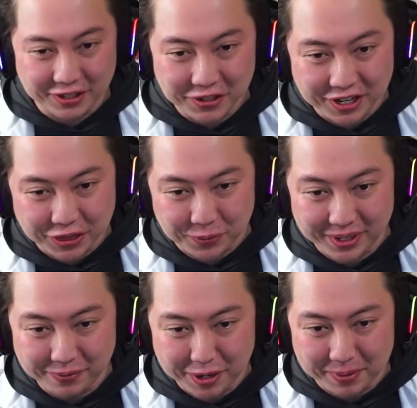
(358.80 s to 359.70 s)
Unit
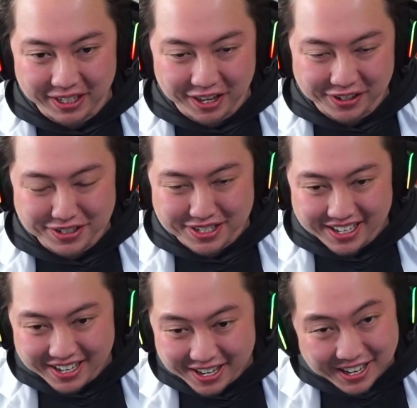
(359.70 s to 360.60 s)
three, what about the
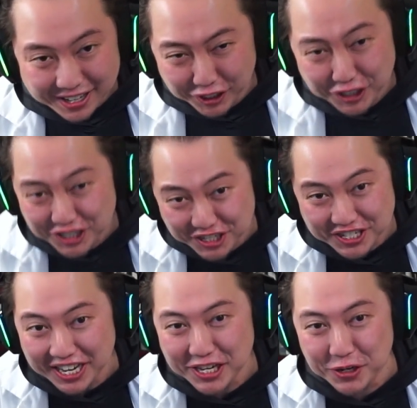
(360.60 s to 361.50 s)
others? Let's
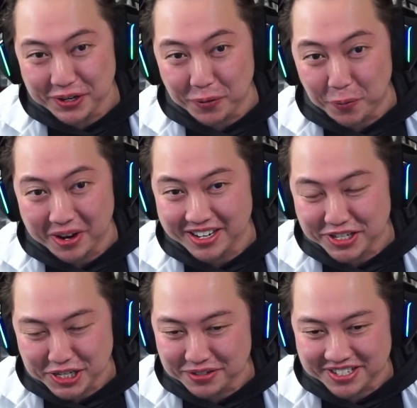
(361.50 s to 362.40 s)
just say unit one
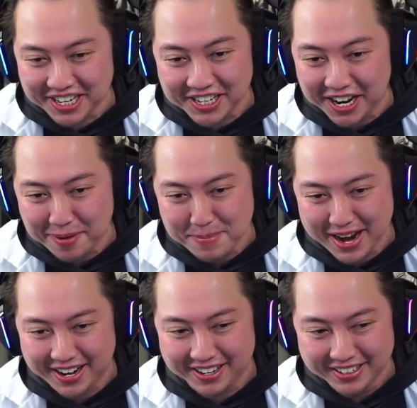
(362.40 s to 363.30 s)
and two did not
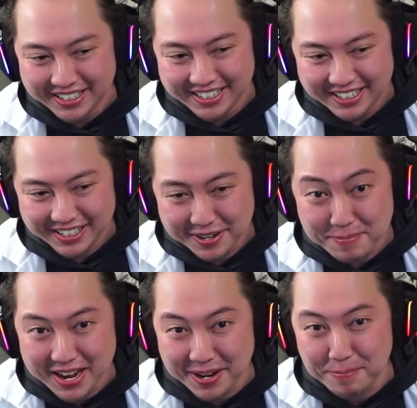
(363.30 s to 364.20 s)
make
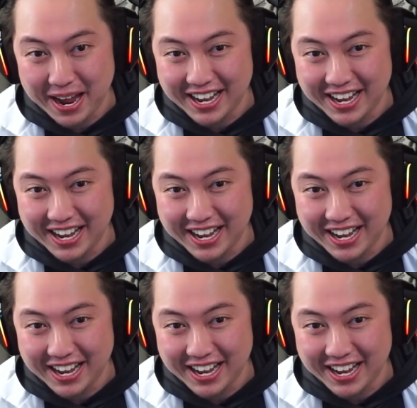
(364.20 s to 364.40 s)
make it